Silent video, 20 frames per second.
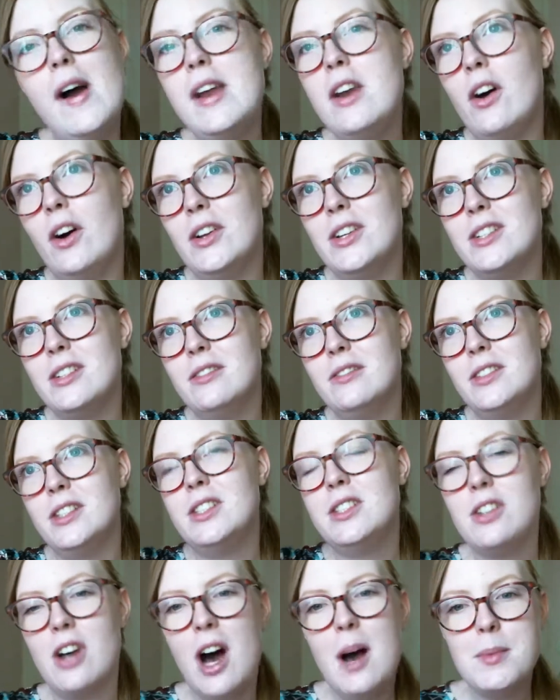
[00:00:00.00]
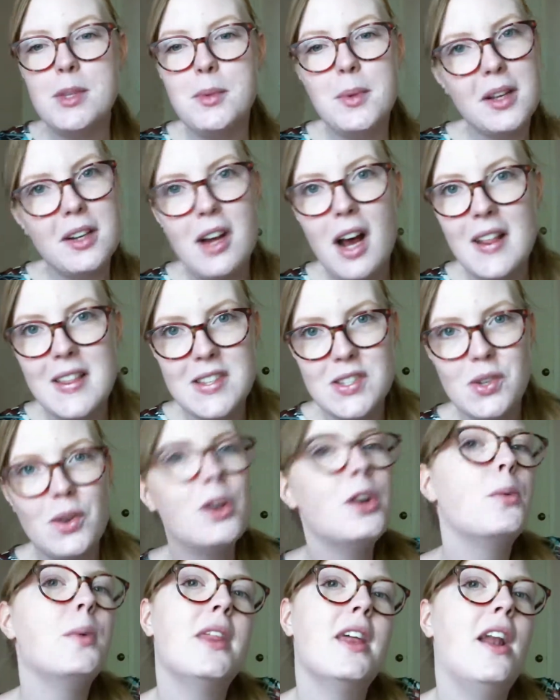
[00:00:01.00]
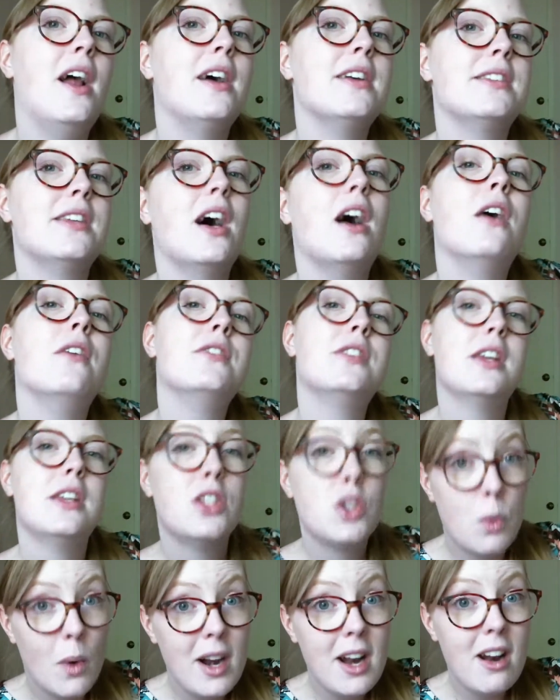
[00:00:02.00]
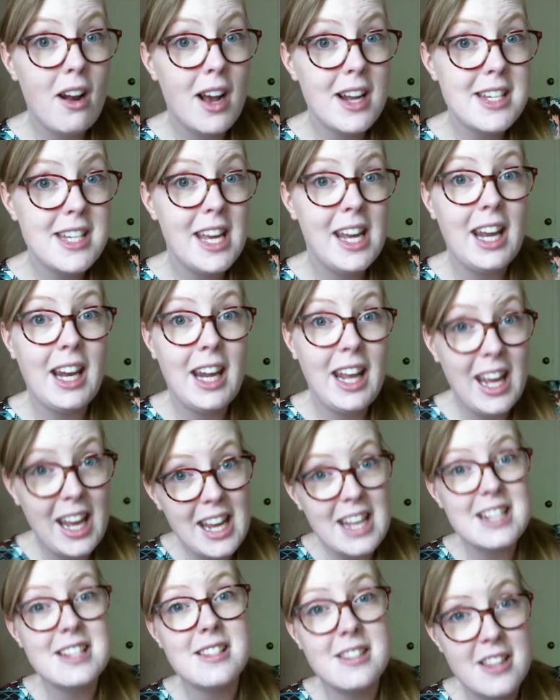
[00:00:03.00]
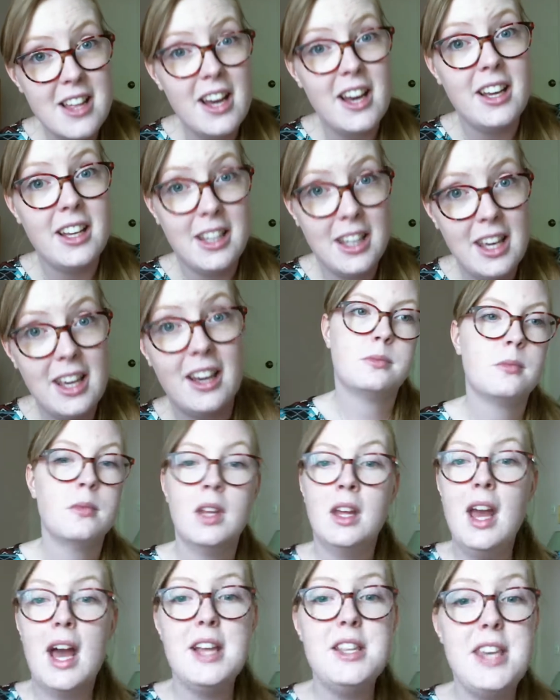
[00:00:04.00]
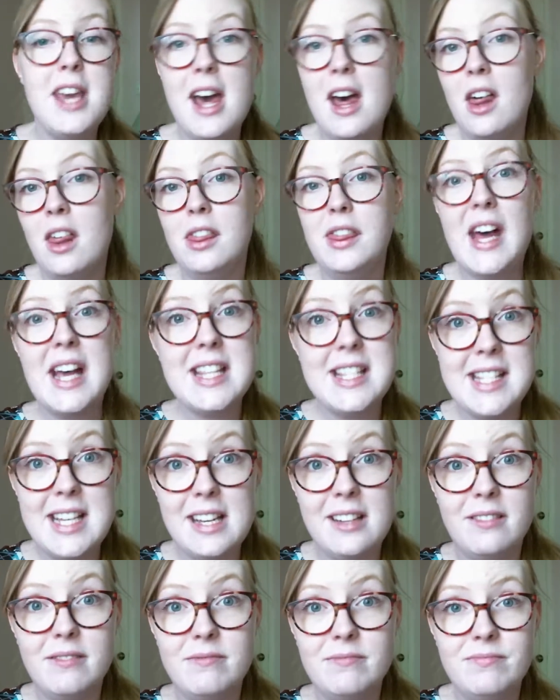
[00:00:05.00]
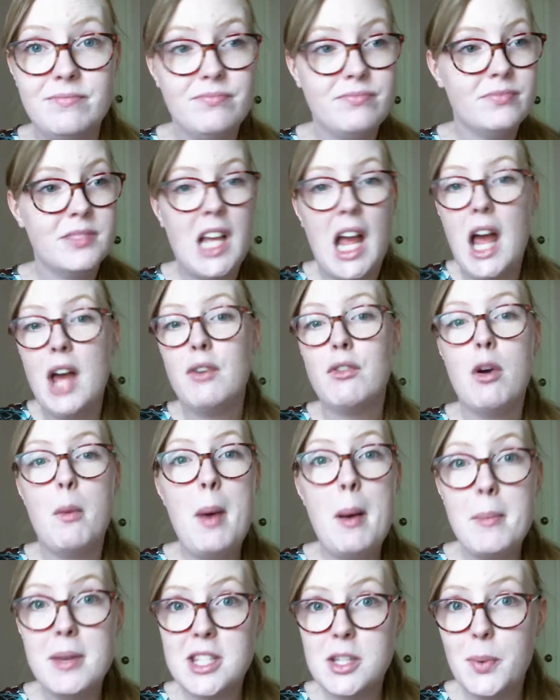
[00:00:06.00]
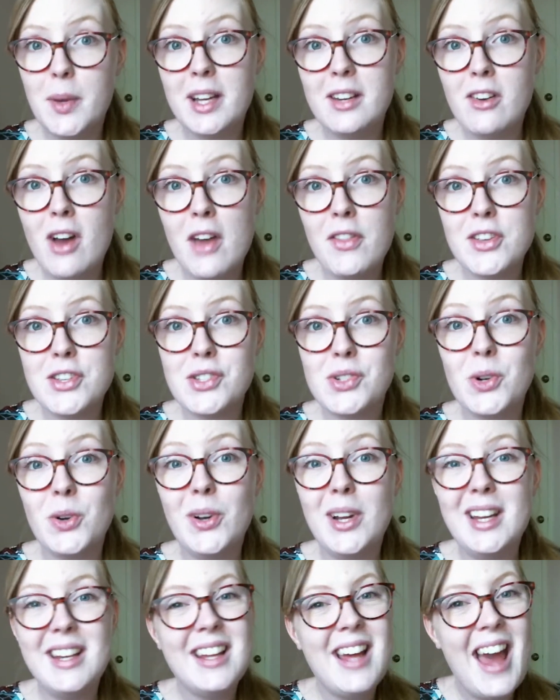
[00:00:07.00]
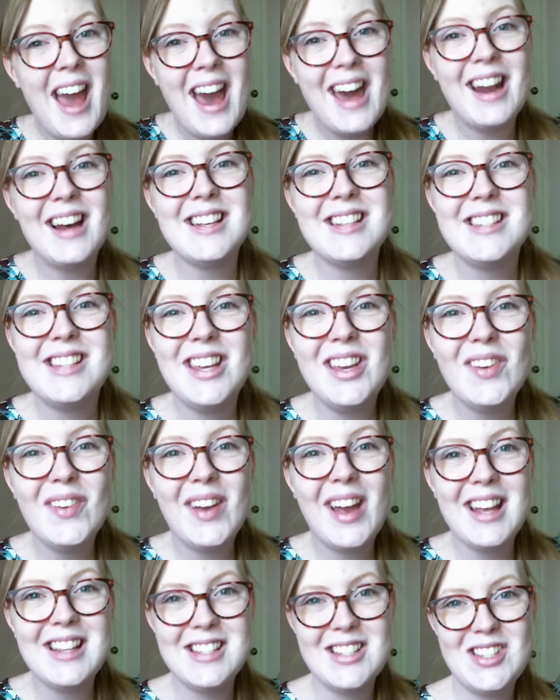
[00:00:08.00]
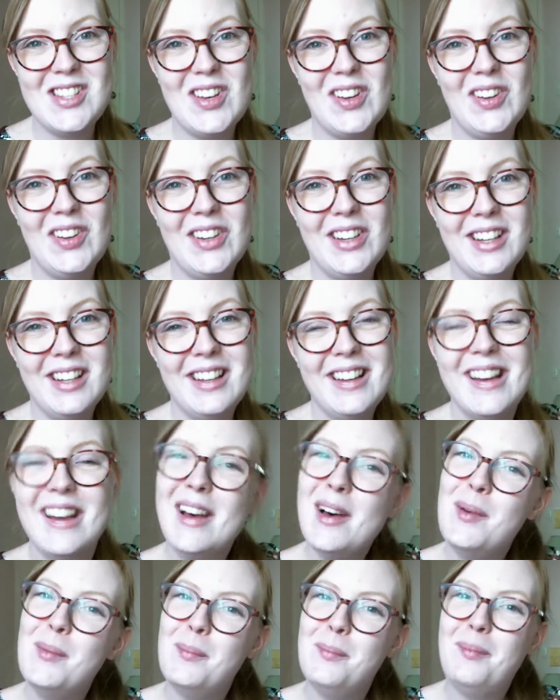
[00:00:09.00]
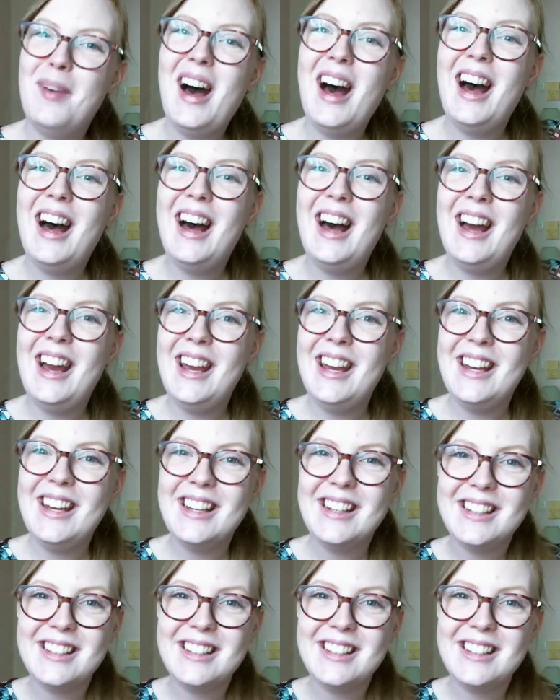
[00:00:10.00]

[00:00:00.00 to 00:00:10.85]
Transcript: not? It's time to ignite the story within ourselves. 2019 is the year. And yeah, that's it. Remember to ignite the story, and I'll see you again soon. Bye!